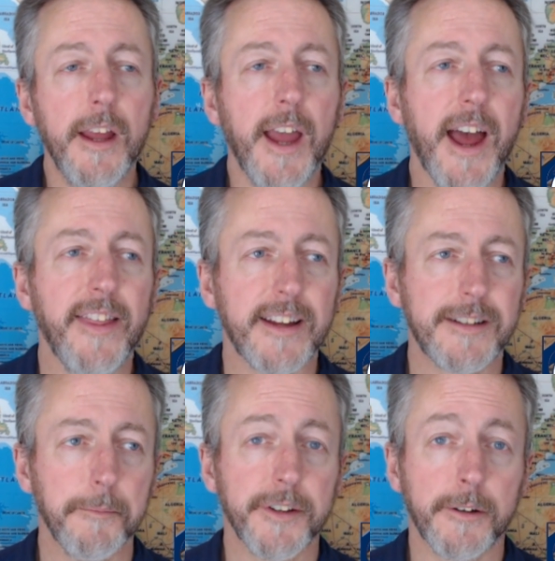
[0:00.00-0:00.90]
And that's
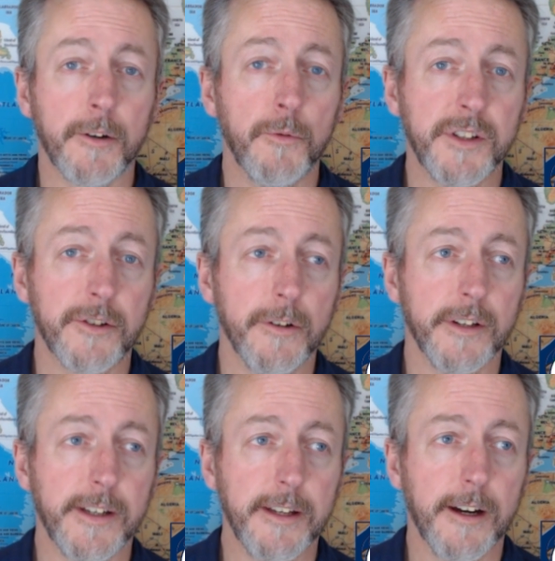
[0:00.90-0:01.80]
something we
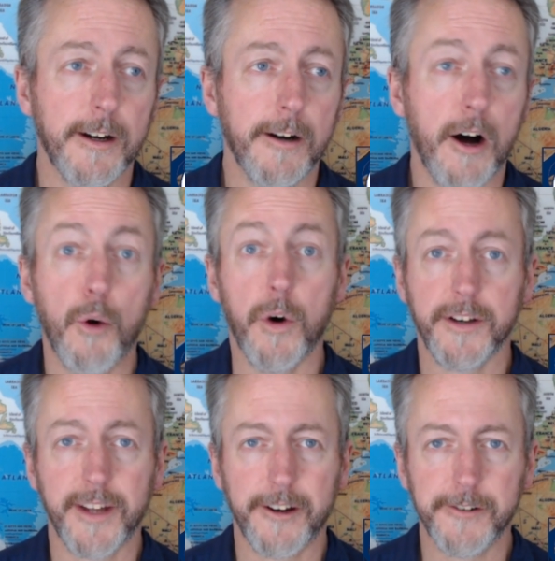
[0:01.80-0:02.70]
certainly all
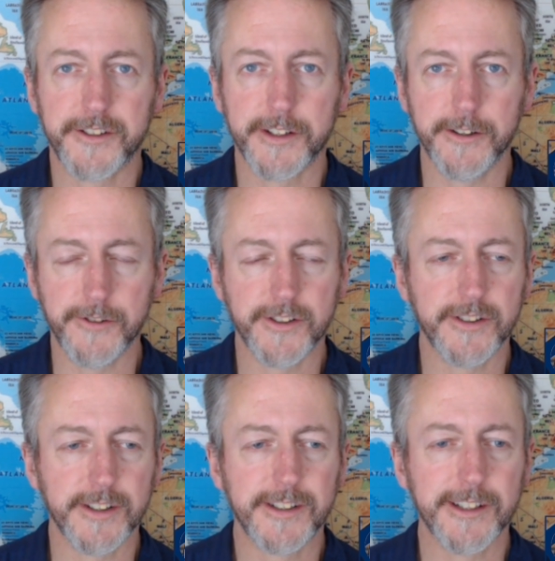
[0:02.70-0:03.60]
want at our institutions,
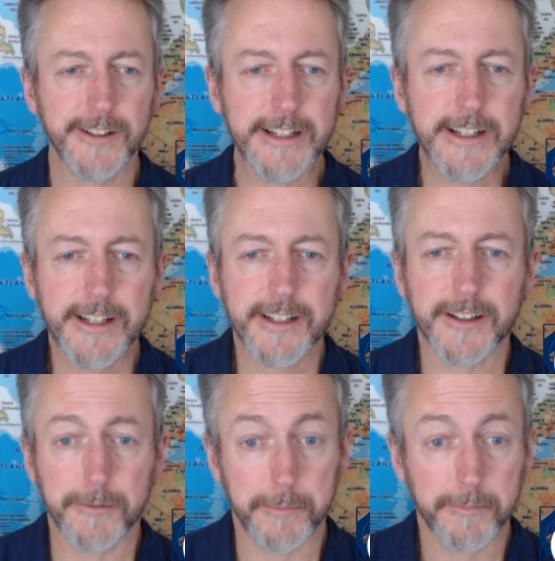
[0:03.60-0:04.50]
is
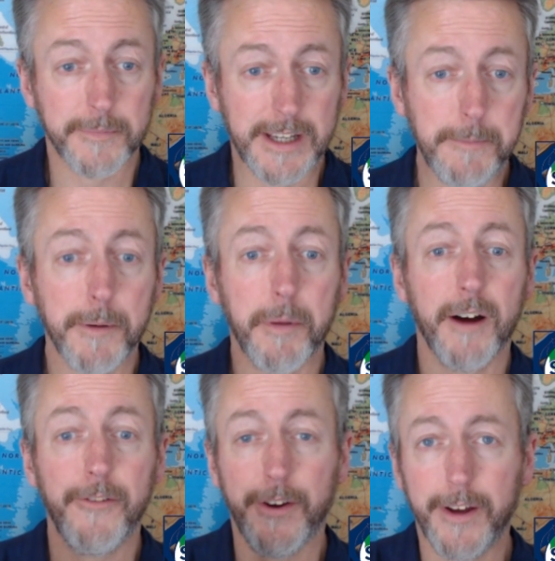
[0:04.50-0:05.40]
to keep
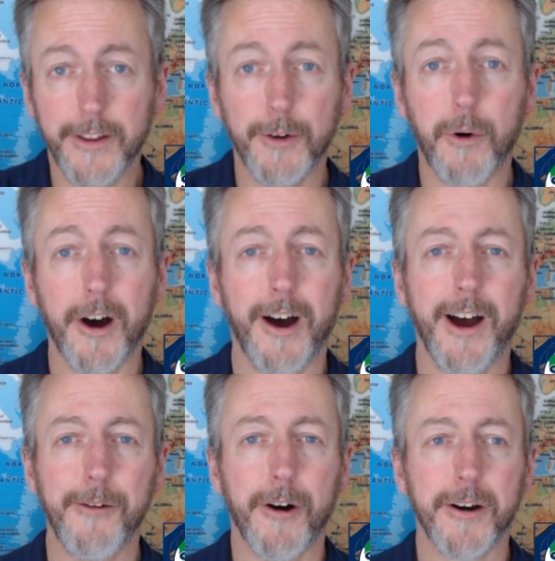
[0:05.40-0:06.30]
above the
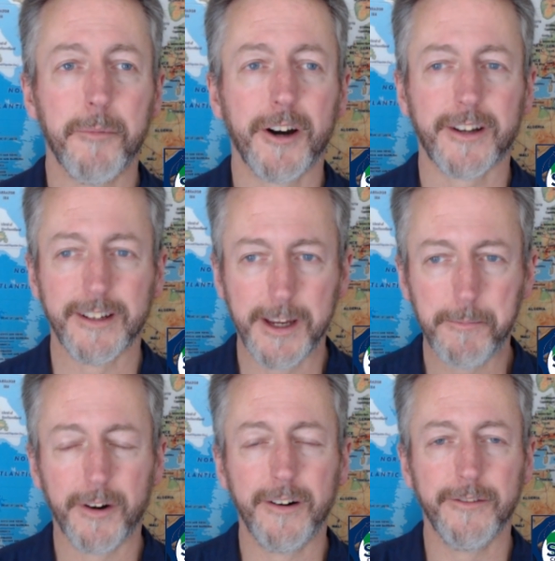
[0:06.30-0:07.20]
high water mark and keep
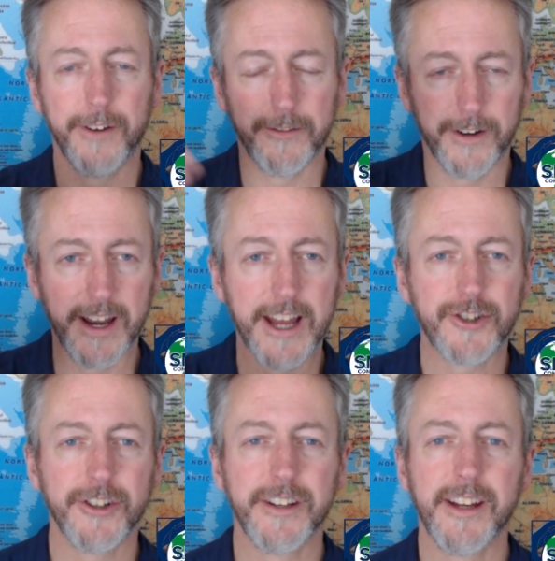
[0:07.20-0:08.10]
our
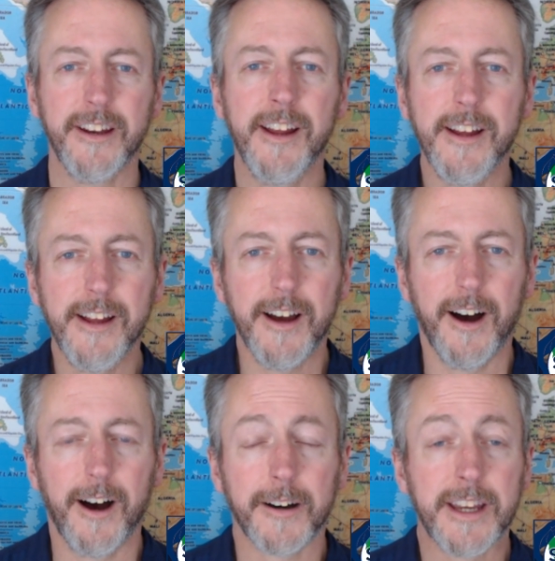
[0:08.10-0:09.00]
financially and
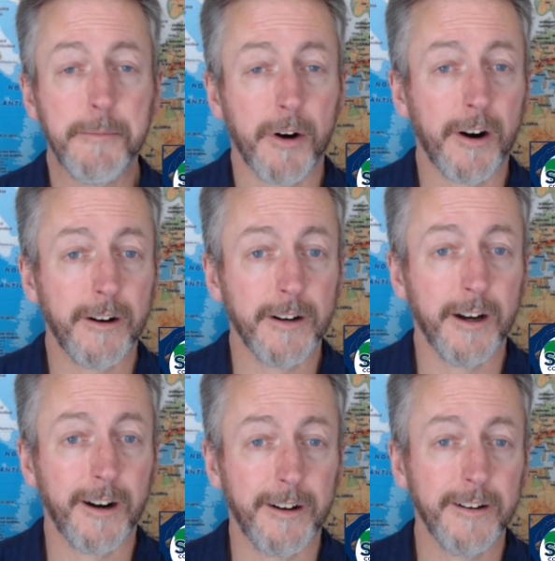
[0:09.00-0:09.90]
keep
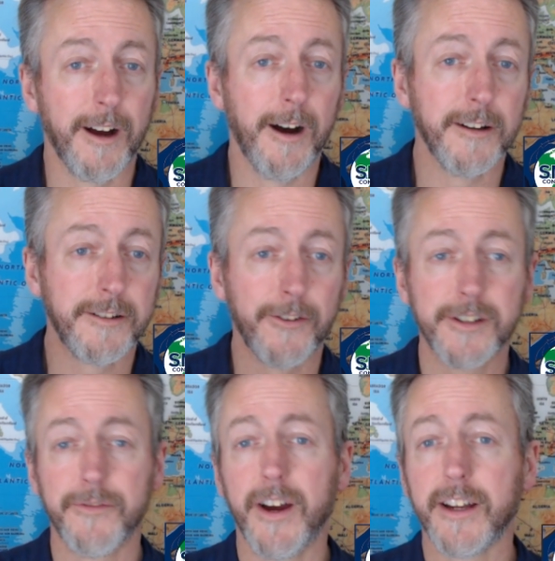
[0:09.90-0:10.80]
our
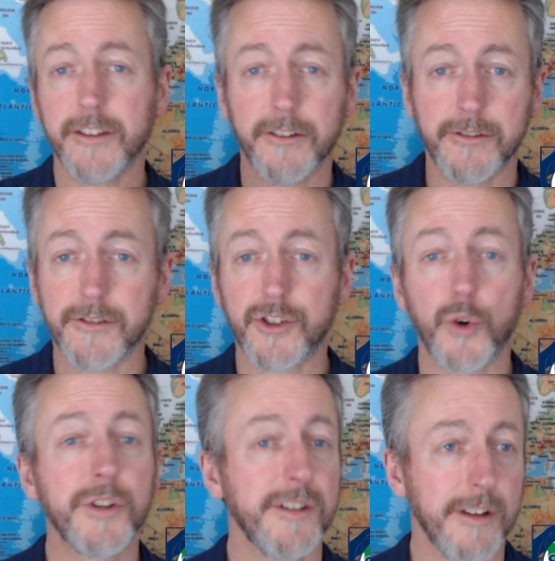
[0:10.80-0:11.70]
diversifying the
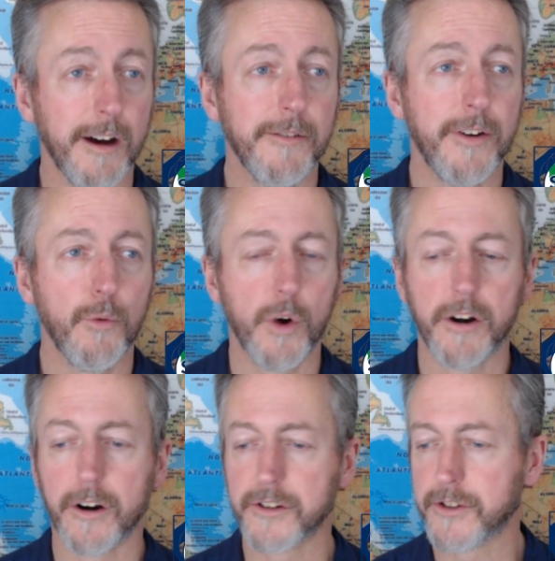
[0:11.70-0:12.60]
sources of where
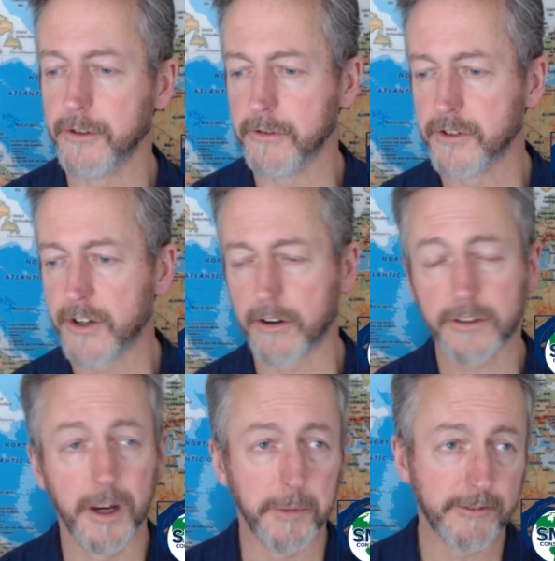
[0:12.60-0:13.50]
our students are
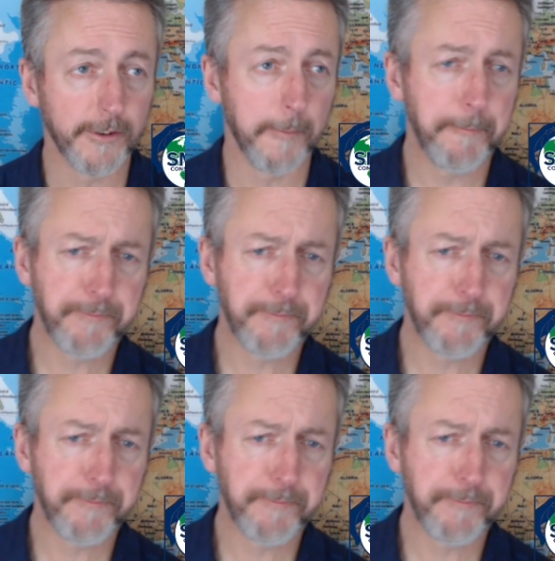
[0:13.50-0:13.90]
coming from.